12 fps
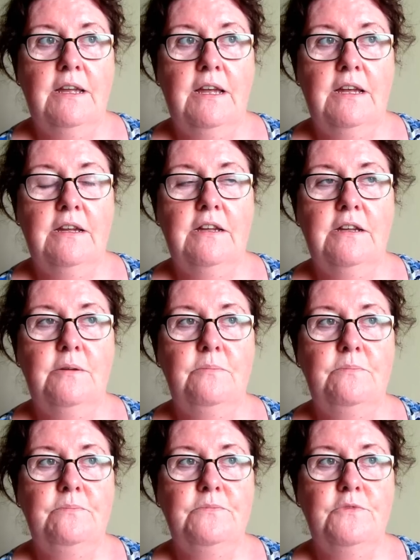
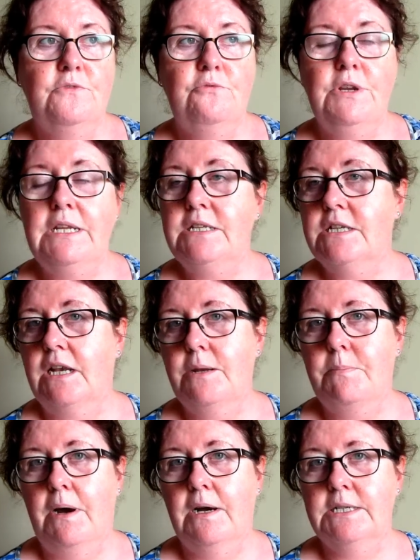Dolly
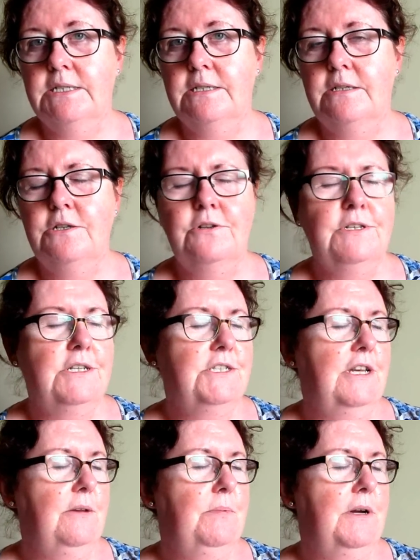Parton, no, not
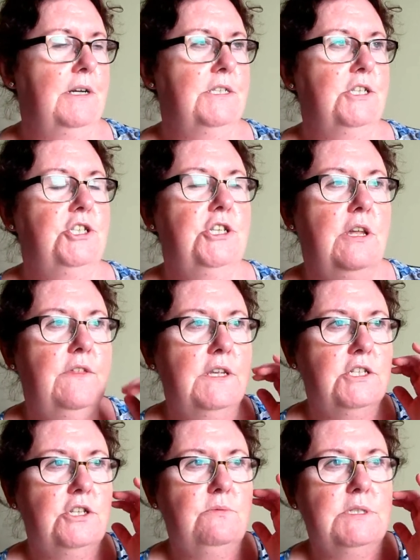Dolly Parton, she, I
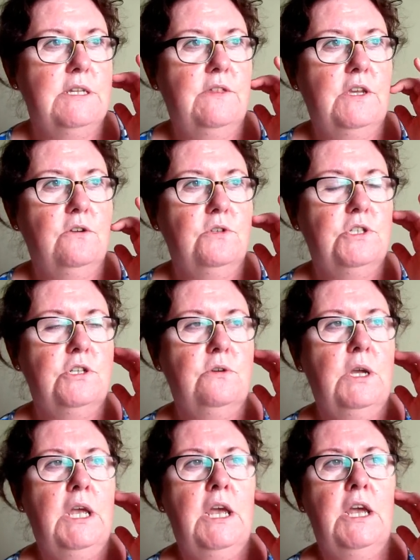think she was in the O2.
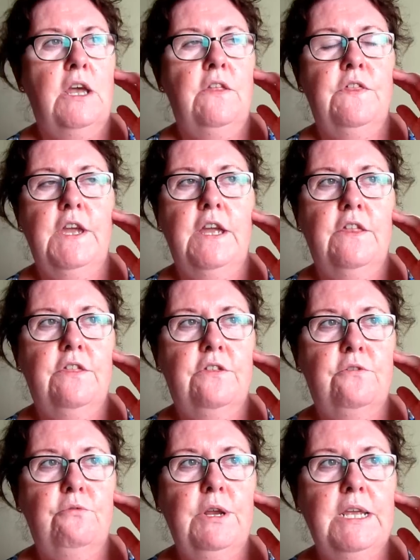They had
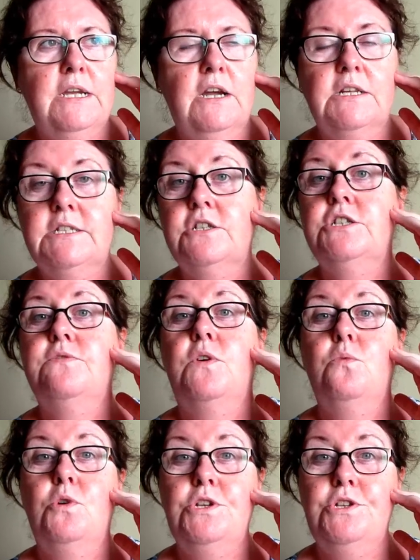three concerts for
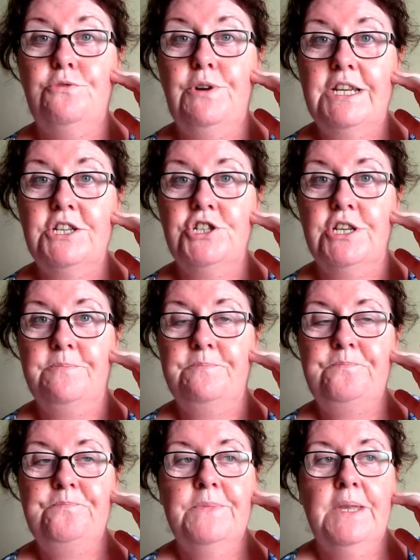One Direction
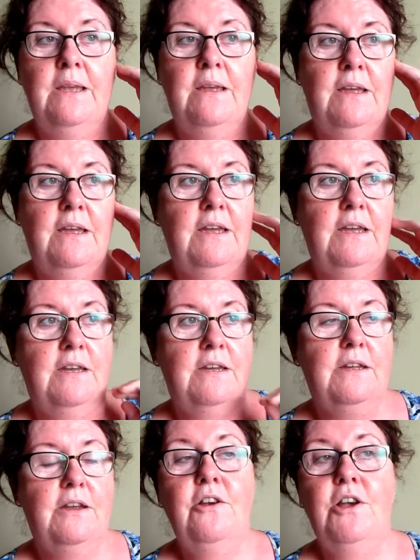
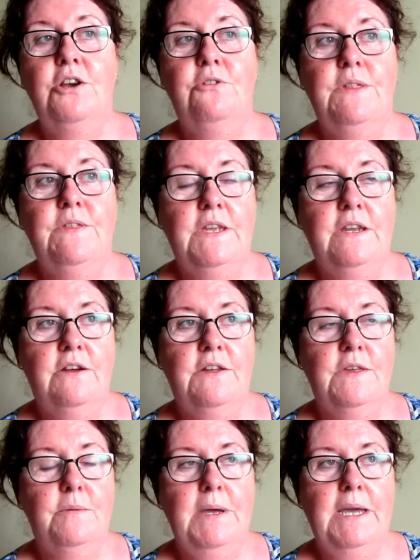earlier in the year, I
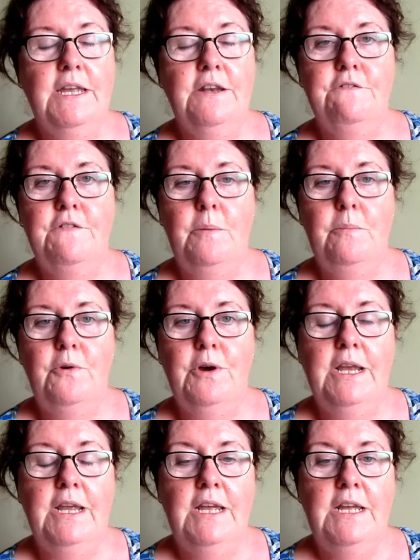think back in February.